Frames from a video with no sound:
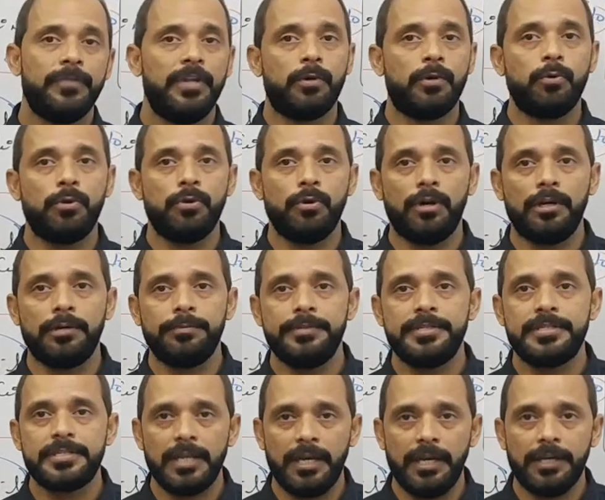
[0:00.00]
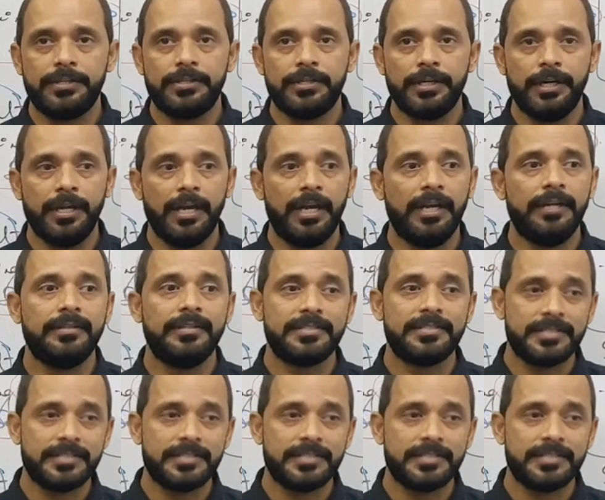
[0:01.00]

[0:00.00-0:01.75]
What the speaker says: They could not be selected, and the